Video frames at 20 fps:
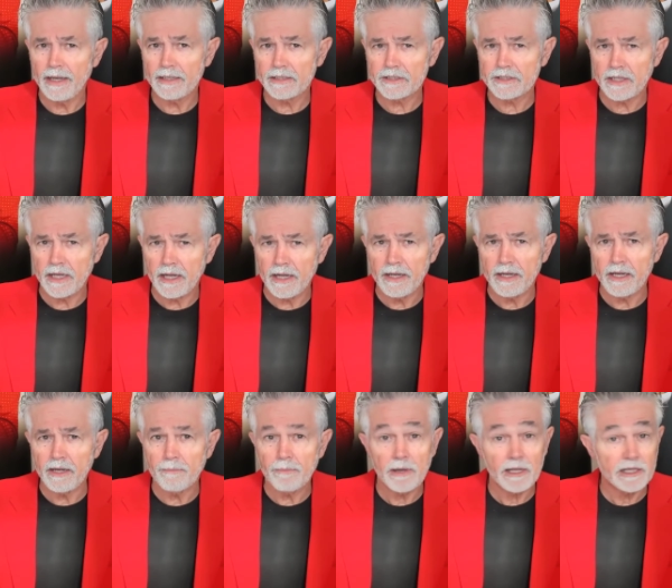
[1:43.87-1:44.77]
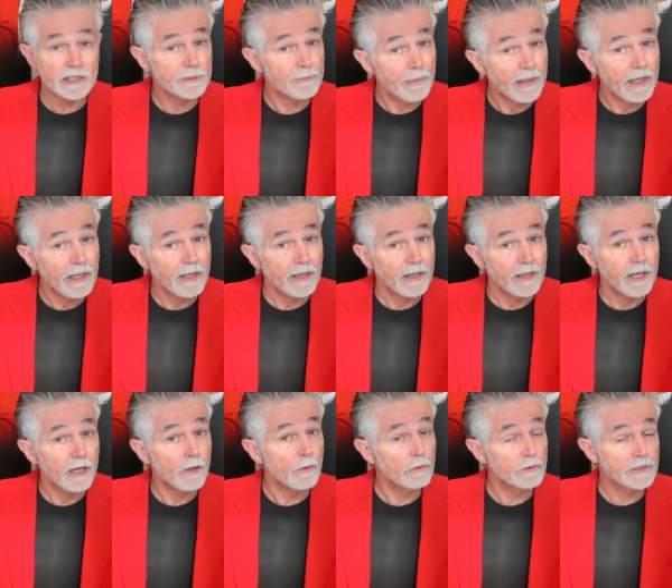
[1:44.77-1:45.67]
SA plus P
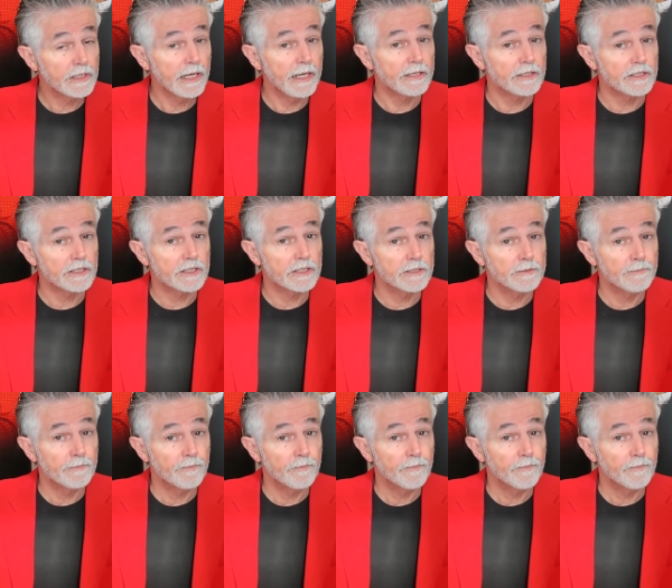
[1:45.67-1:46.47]
equals S.